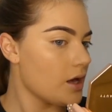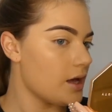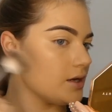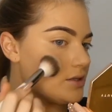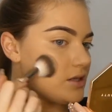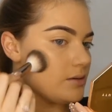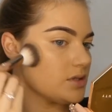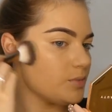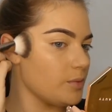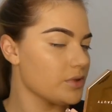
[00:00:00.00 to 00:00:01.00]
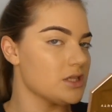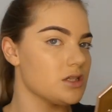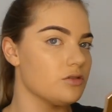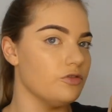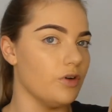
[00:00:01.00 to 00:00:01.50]
And it seems to be
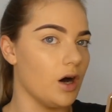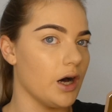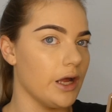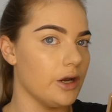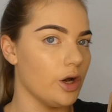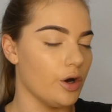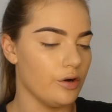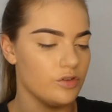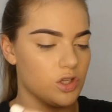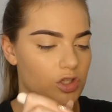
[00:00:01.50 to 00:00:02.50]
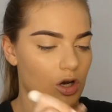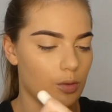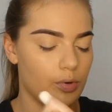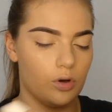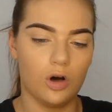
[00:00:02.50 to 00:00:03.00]
blending fine over the
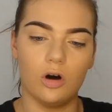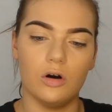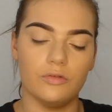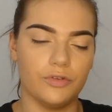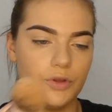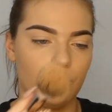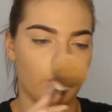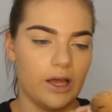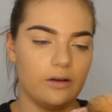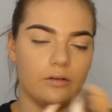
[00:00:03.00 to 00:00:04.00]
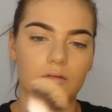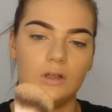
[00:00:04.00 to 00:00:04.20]
top of the wet,